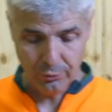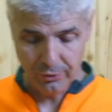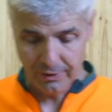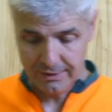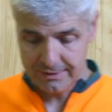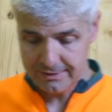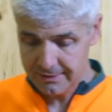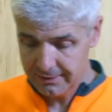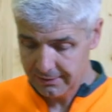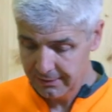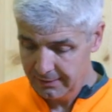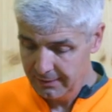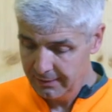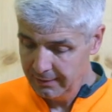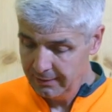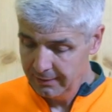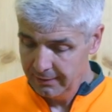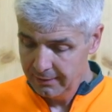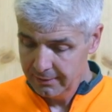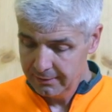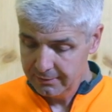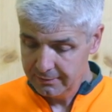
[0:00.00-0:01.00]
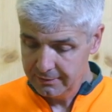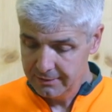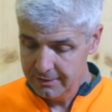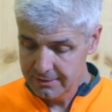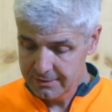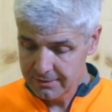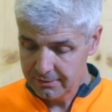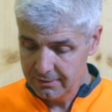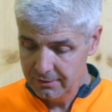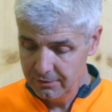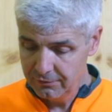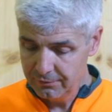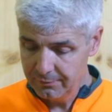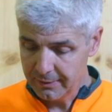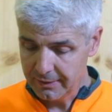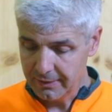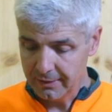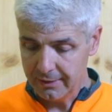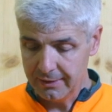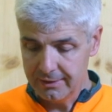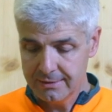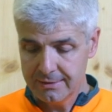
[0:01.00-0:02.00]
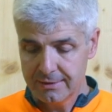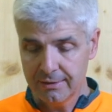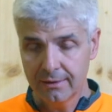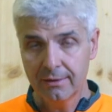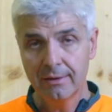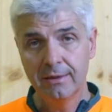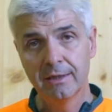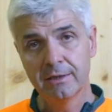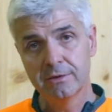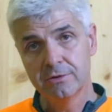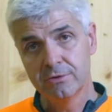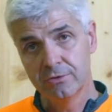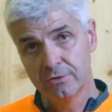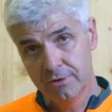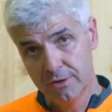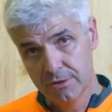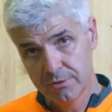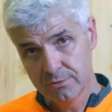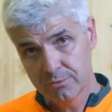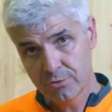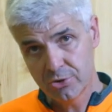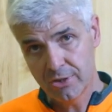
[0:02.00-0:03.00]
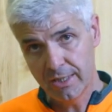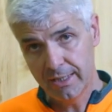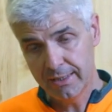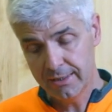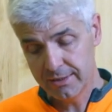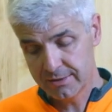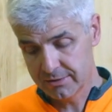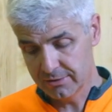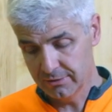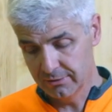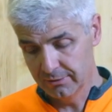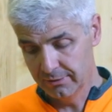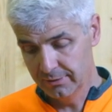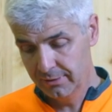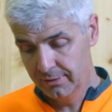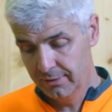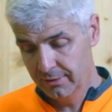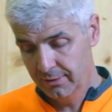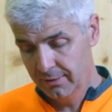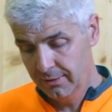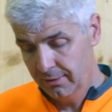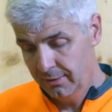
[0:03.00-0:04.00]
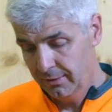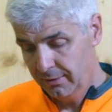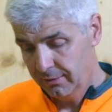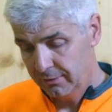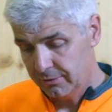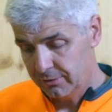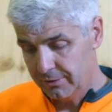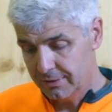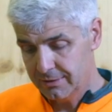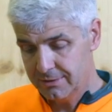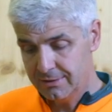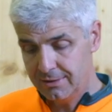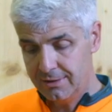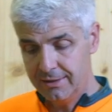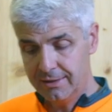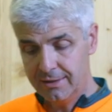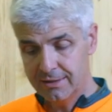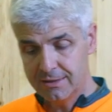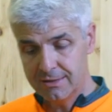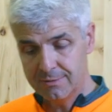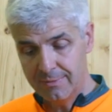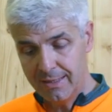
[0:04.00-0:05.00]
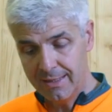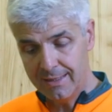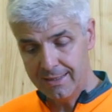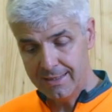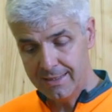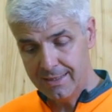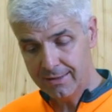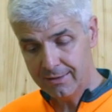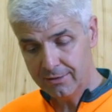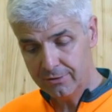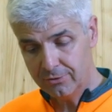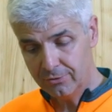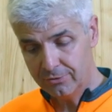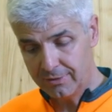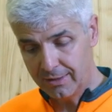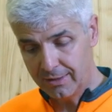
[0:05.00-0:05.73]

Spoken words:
Now, I know this depth gauge goes with this cutting tooth. I'll put my gauge on here